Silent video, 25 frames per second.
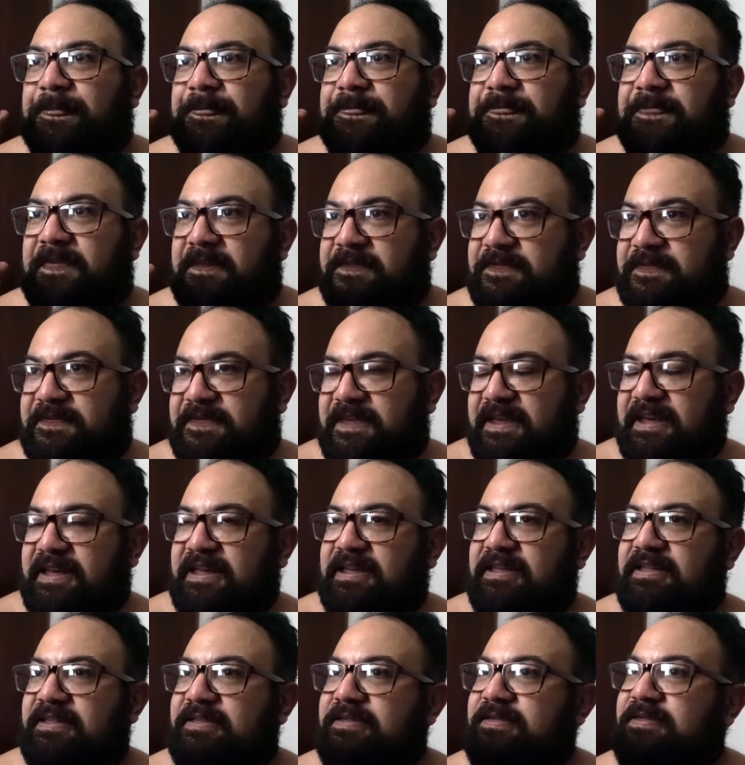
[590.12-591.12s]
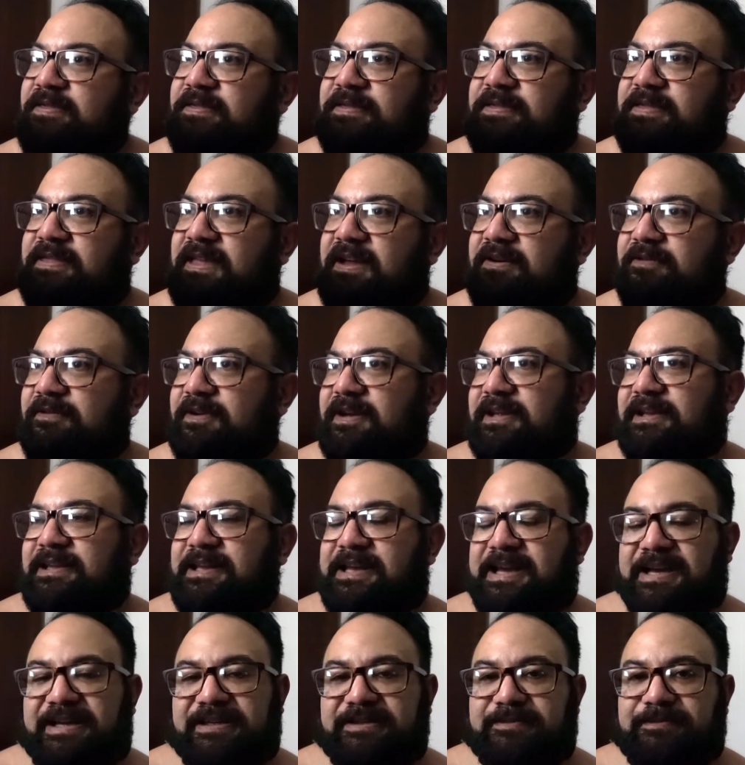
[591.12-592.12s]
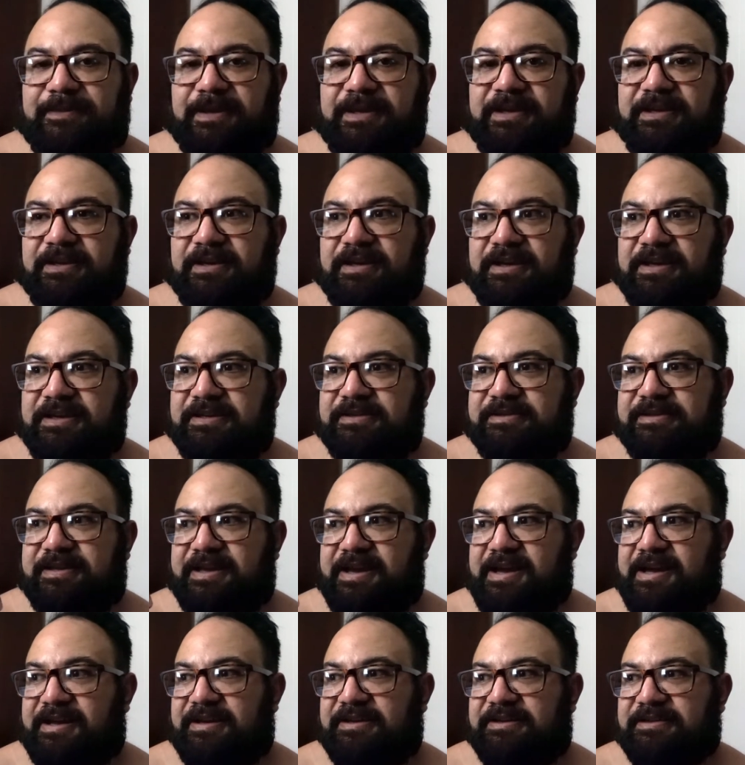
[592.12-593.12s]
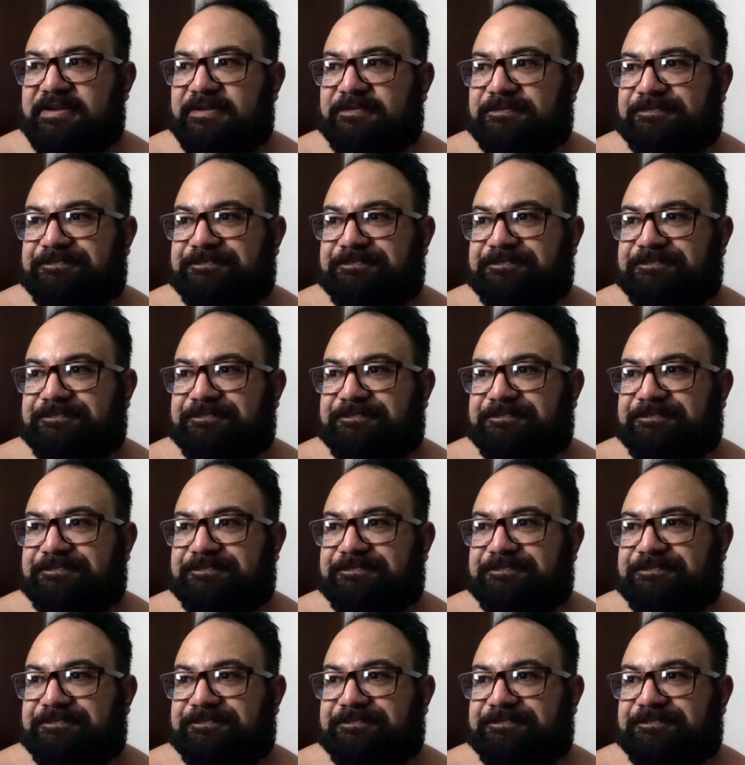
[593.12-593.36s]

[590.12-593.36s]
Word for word: The thing that really gets me is that